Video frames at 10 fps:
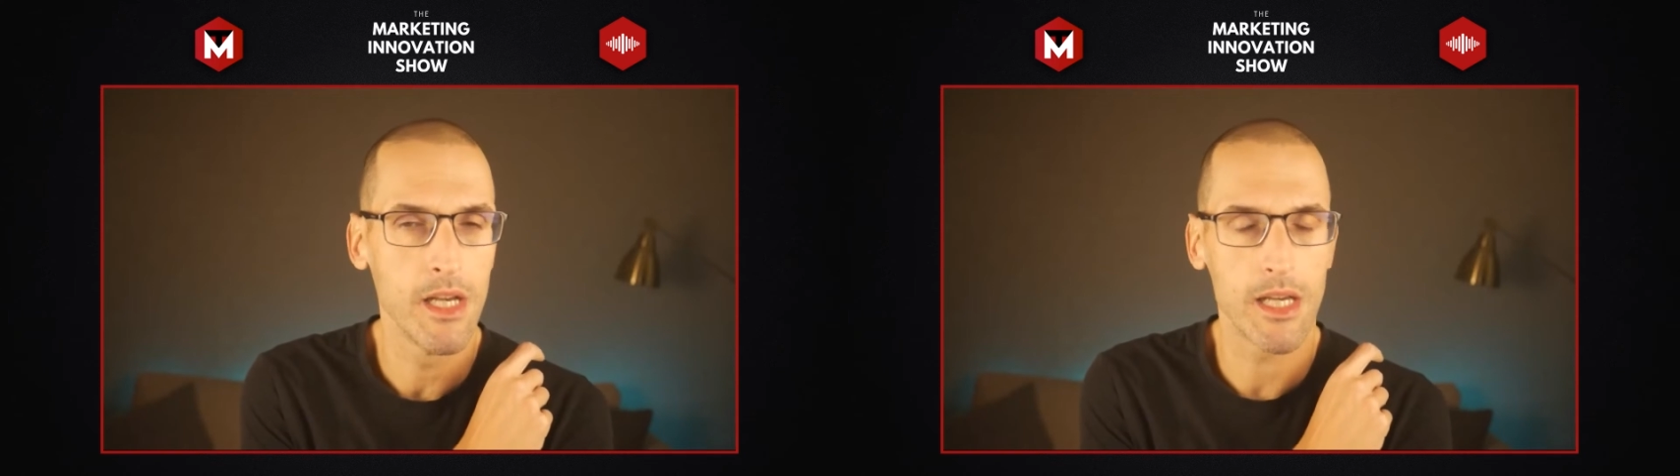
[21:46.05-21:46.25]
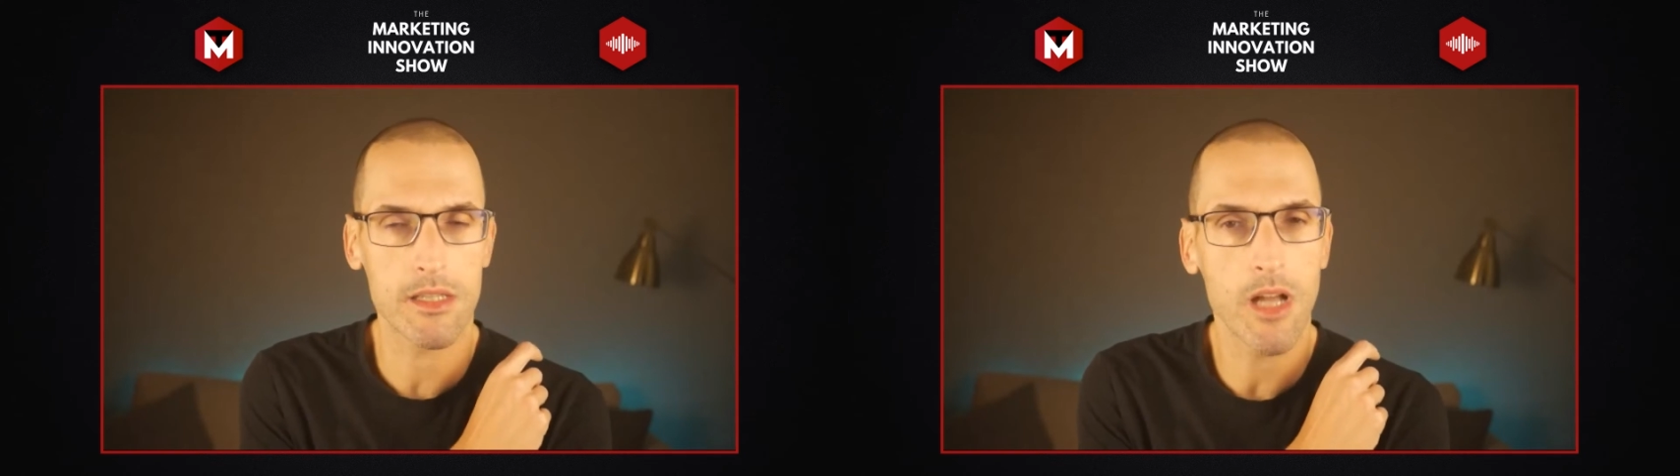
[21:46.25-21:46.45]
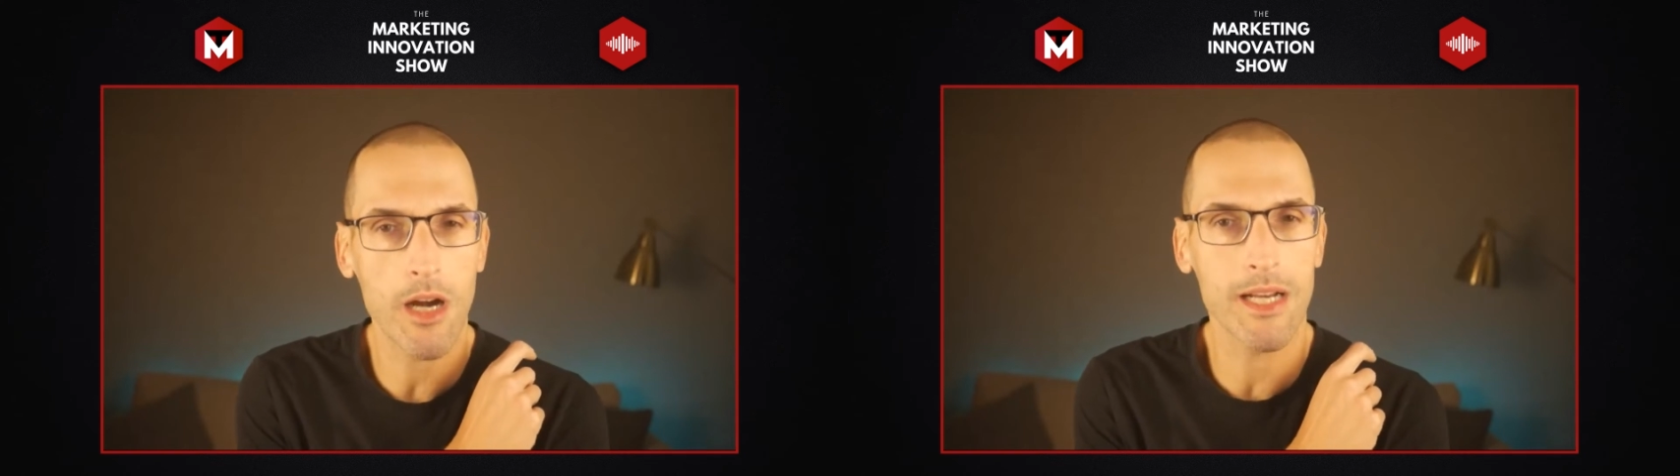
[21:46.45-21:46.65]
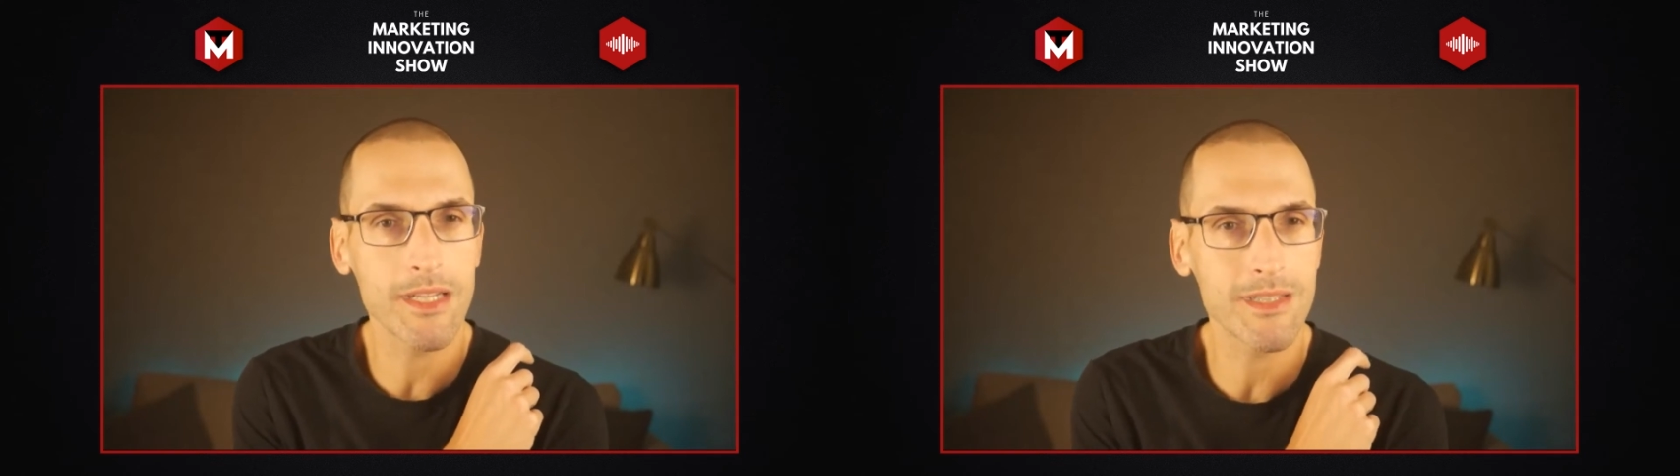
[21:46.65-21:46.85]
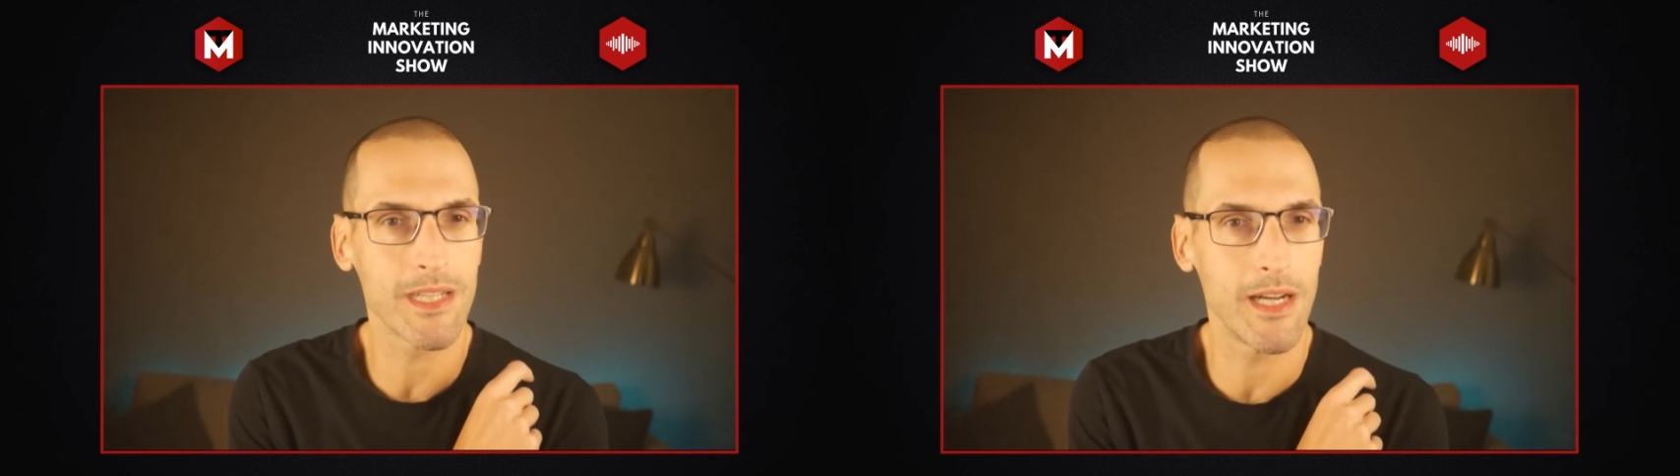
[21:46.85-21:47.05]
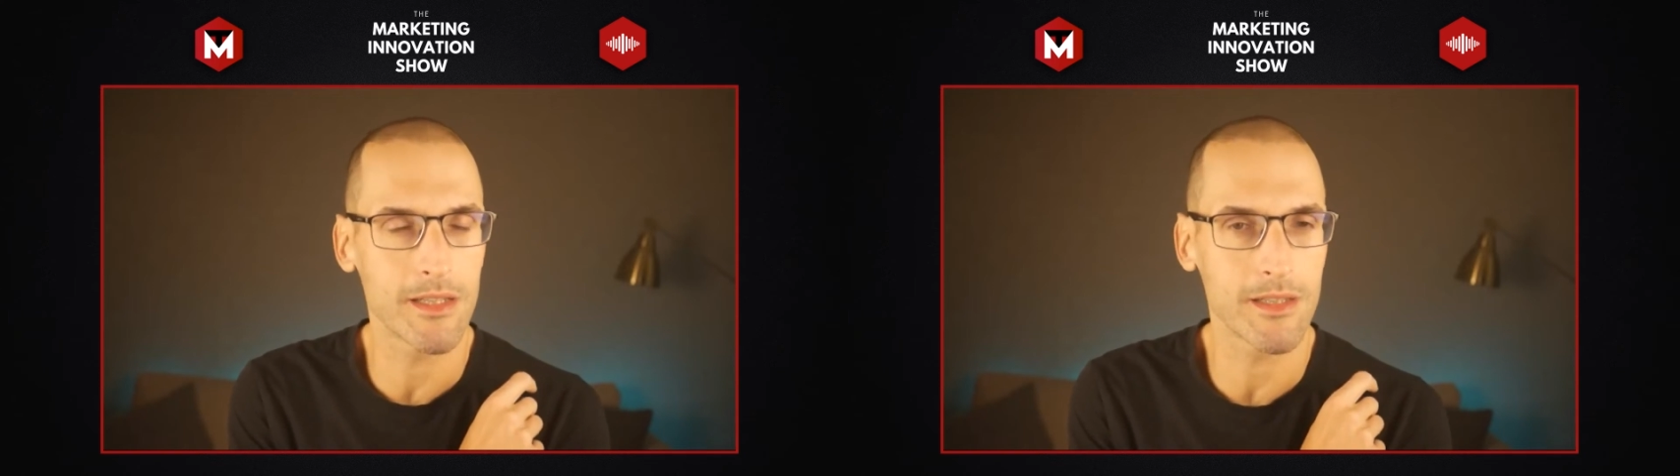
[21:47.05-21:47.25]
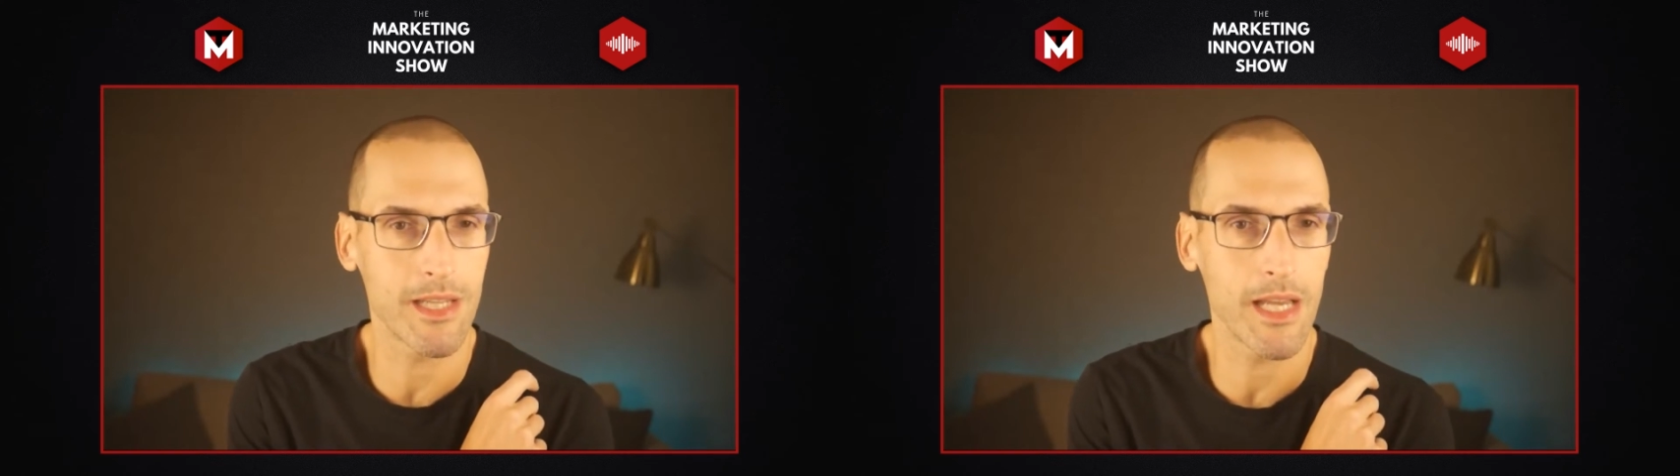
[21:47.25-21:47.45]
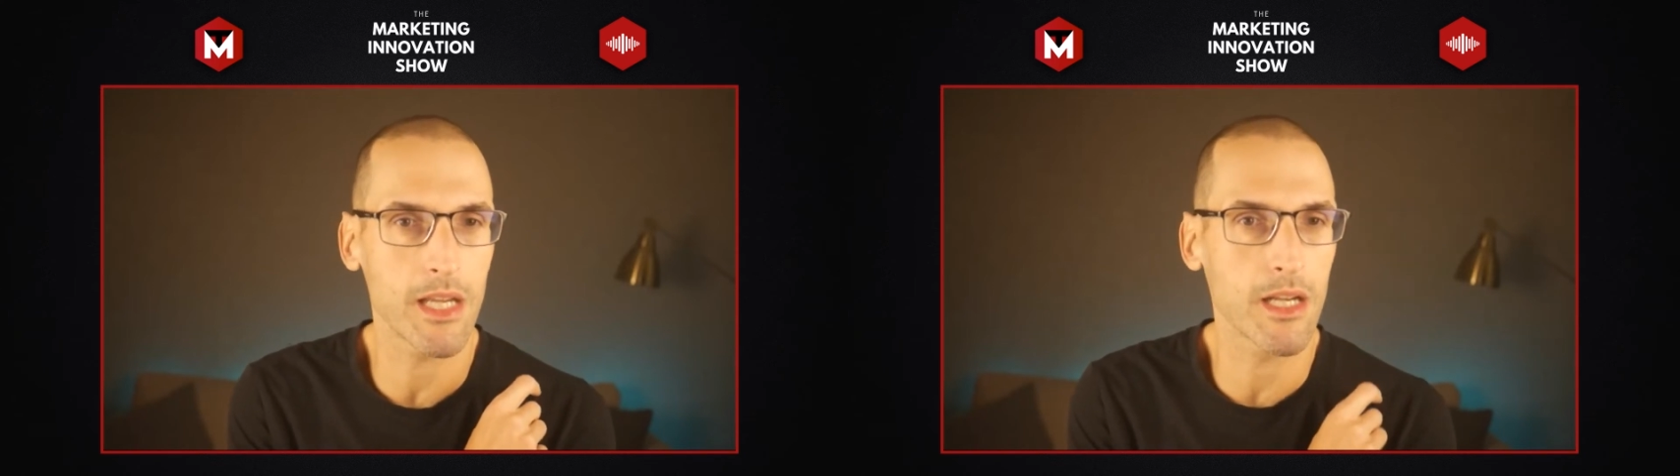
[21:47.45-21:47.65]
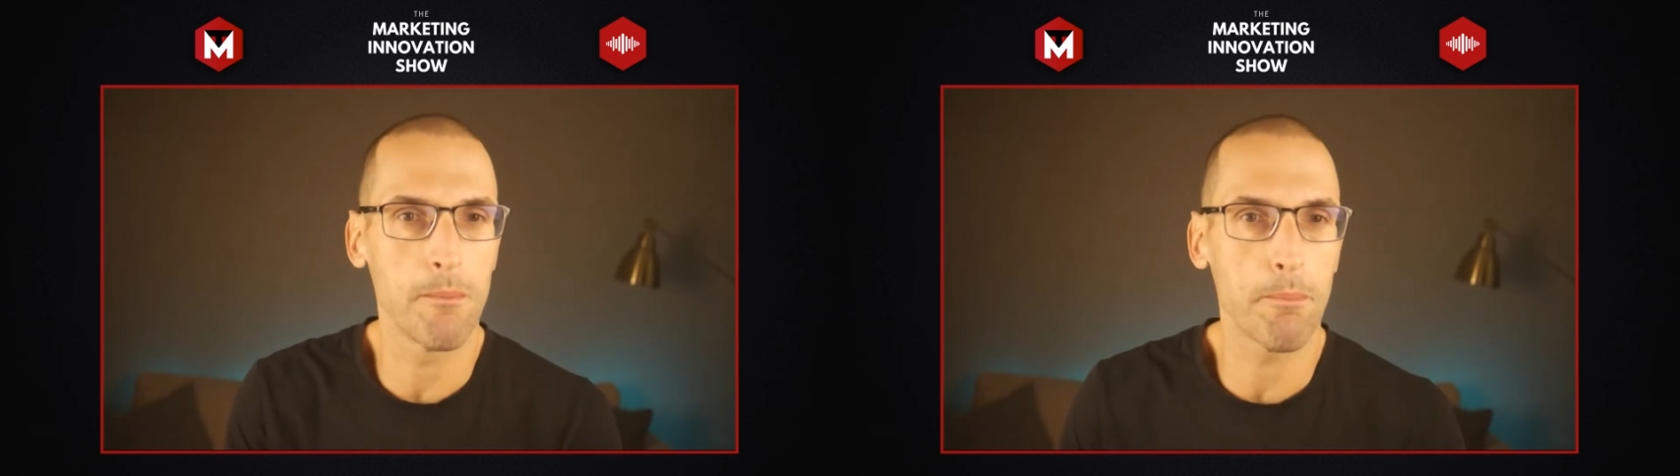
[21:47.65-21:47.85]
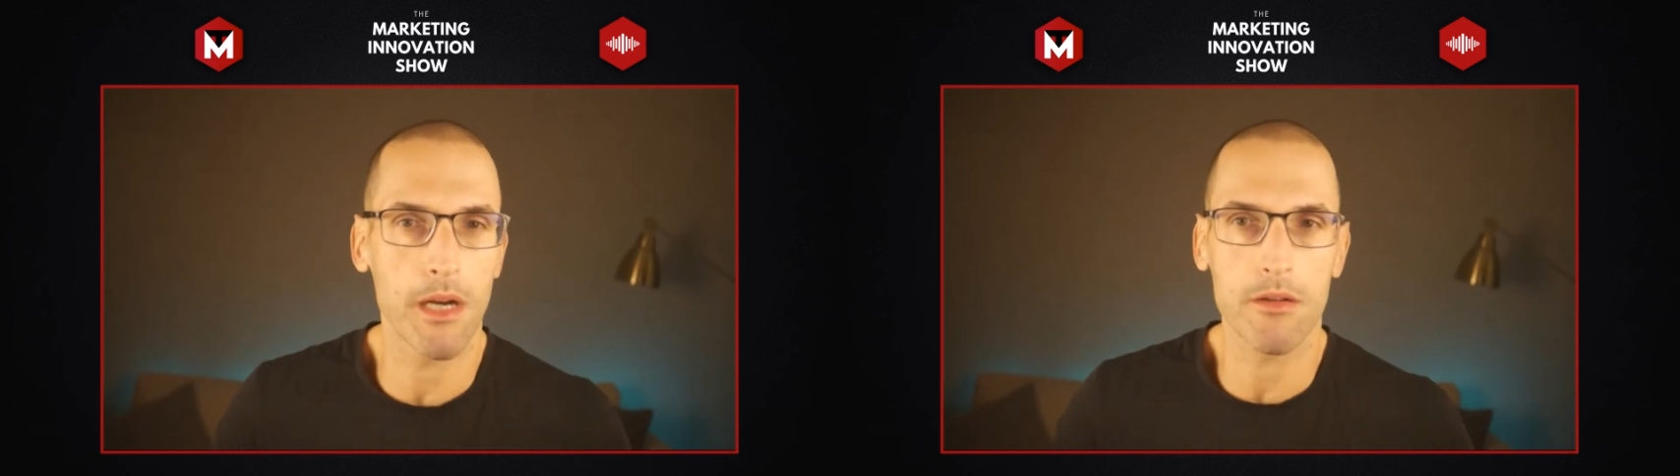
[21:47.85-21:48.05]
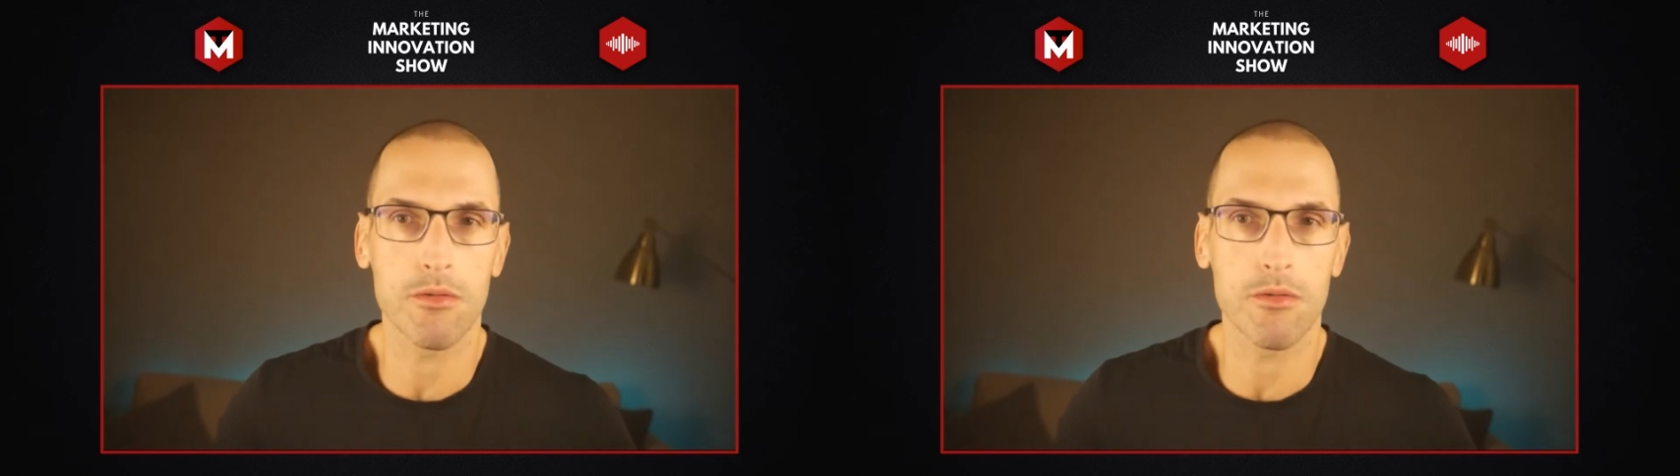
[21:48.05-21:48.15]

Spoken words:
It's not an easy undertaking compared